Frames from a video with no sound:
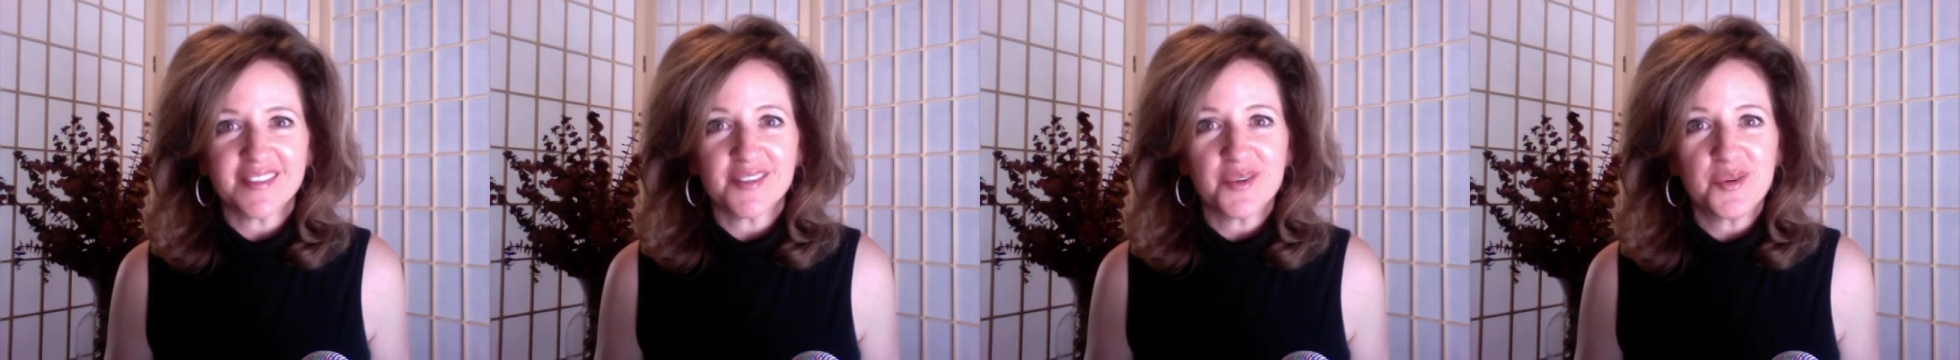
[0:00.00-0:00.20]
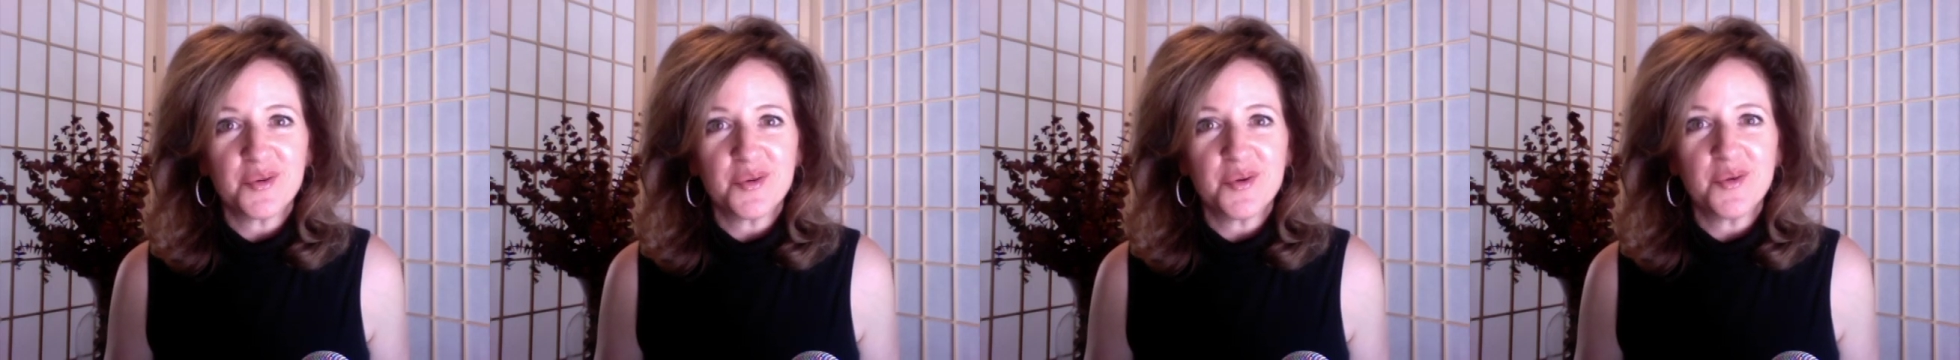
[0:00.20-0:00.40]

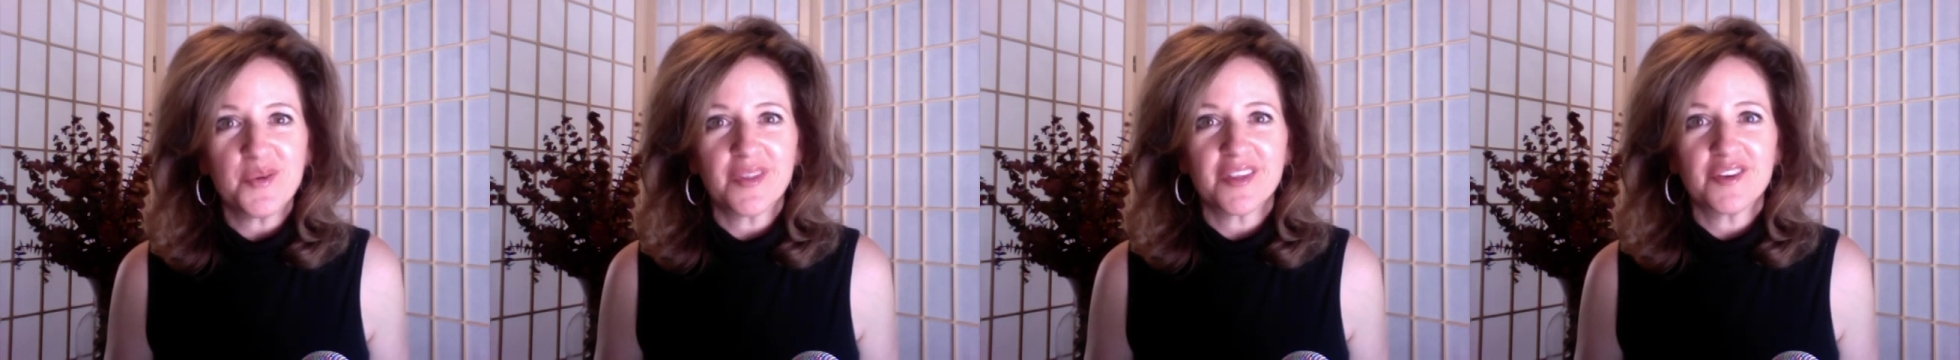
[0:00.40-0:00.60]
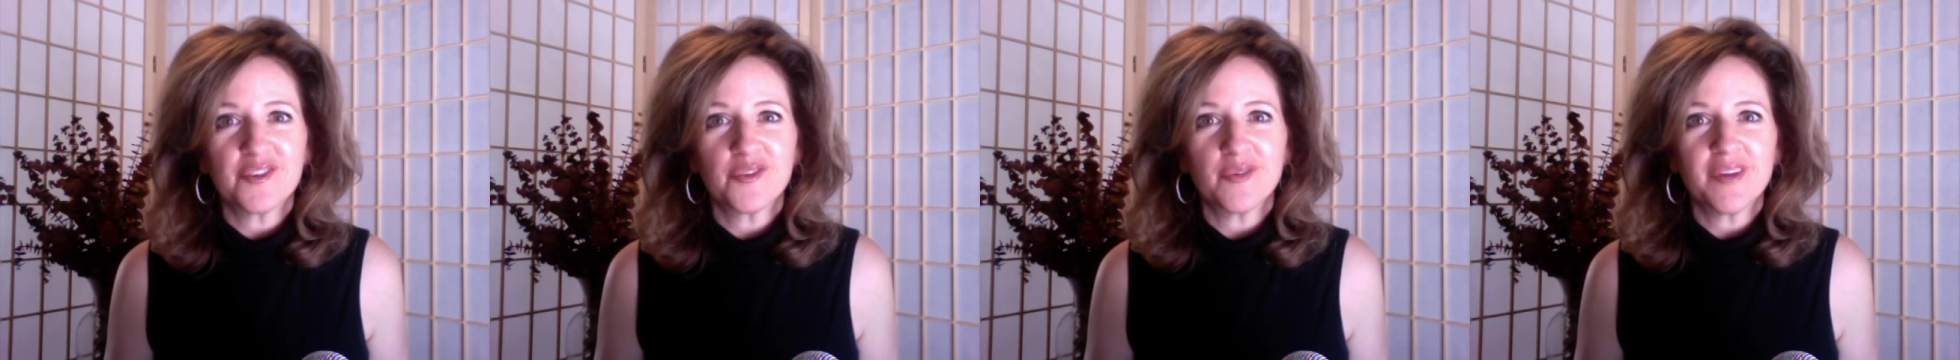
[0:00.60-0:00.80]
who
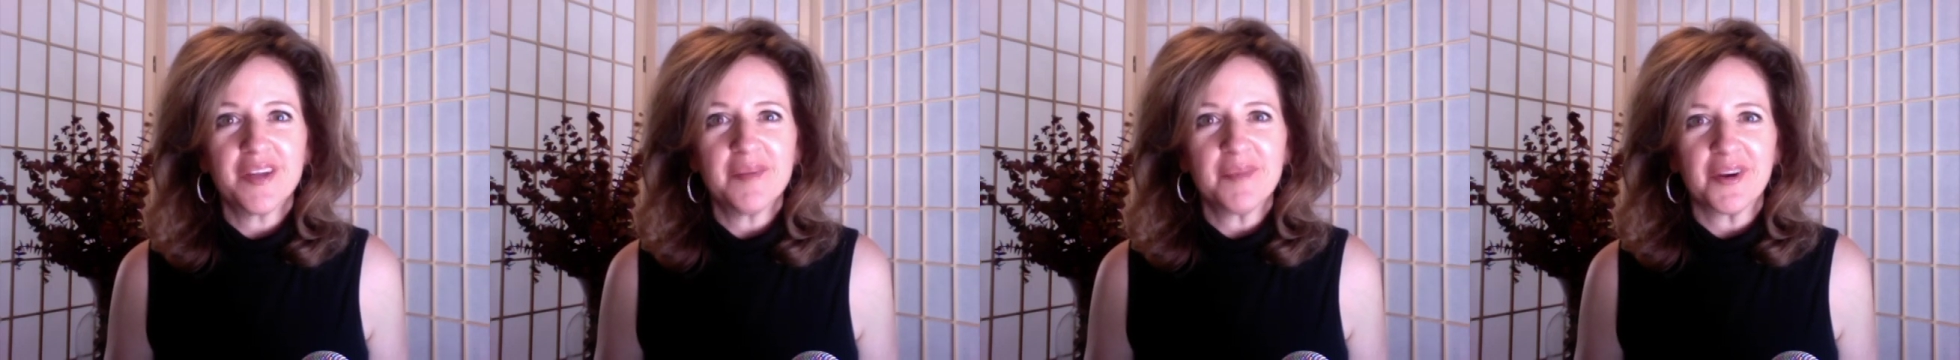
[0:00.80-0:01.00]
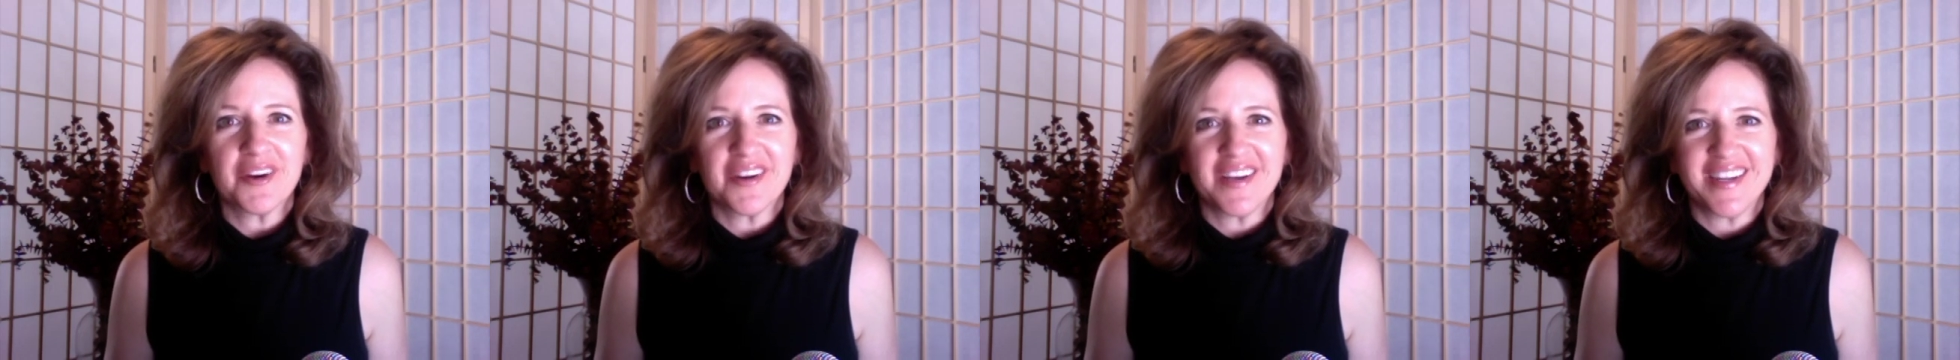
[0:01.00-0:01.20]
the
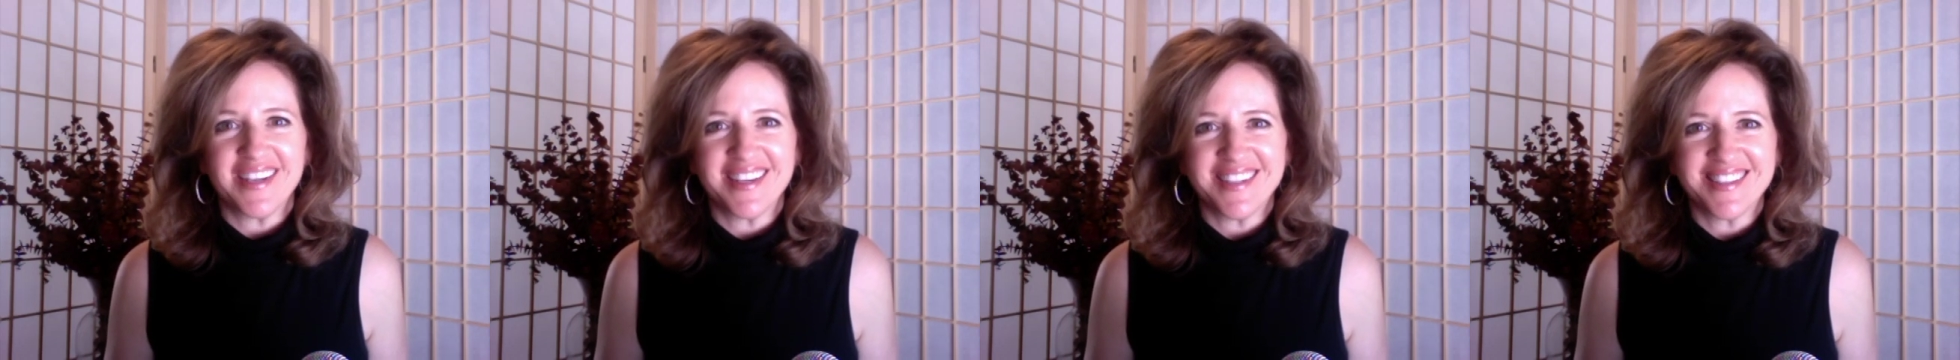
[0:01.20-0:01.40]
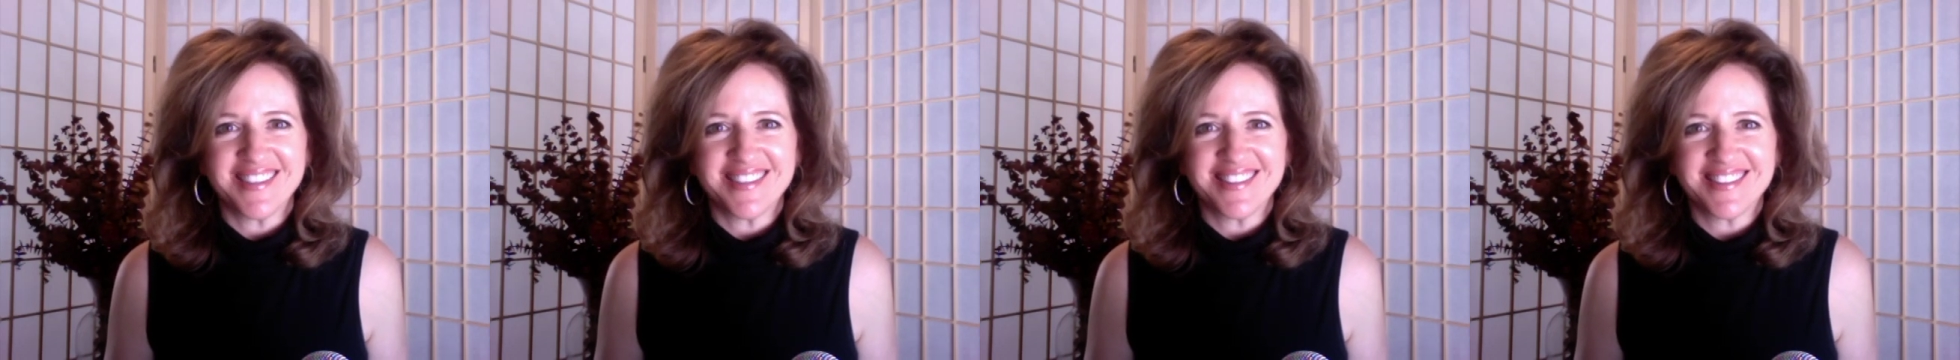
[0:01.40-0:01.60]
dreamer
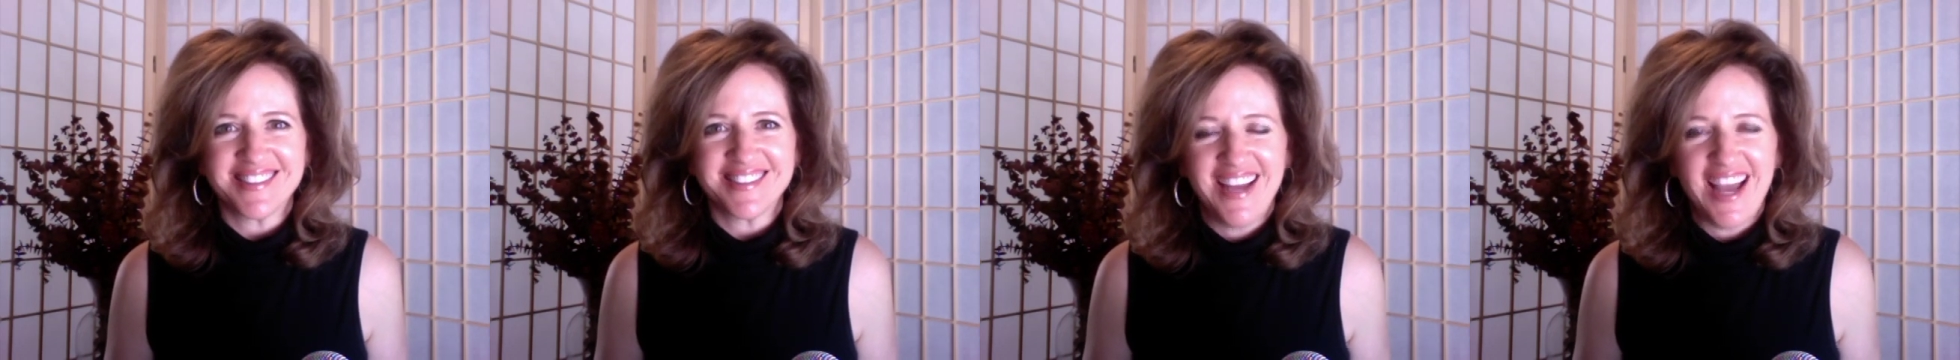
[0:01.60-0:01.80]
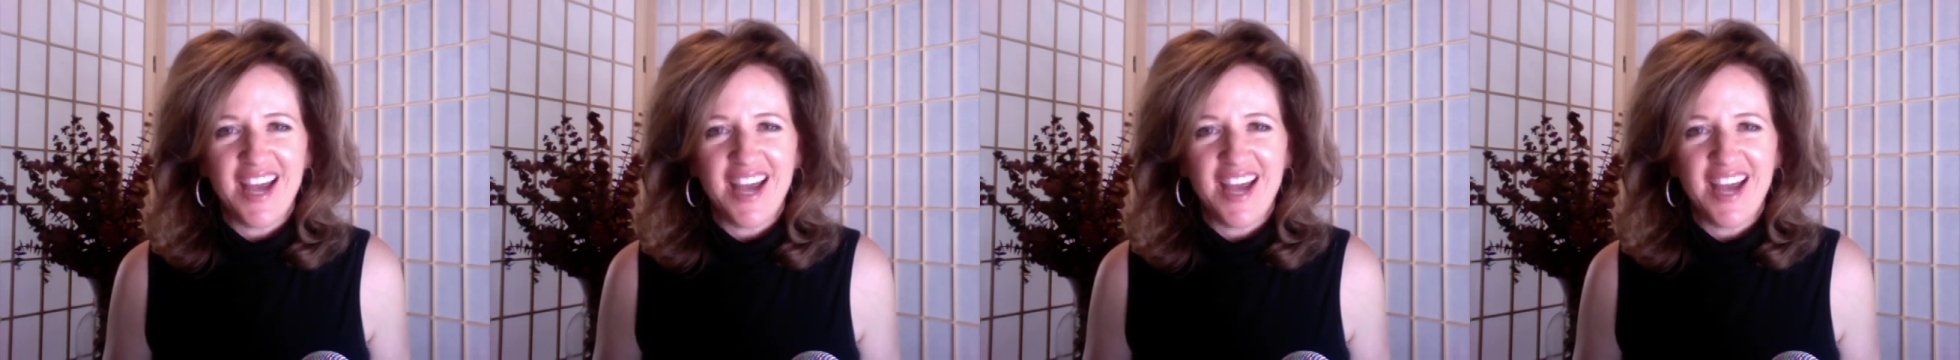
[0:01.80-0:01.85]
is,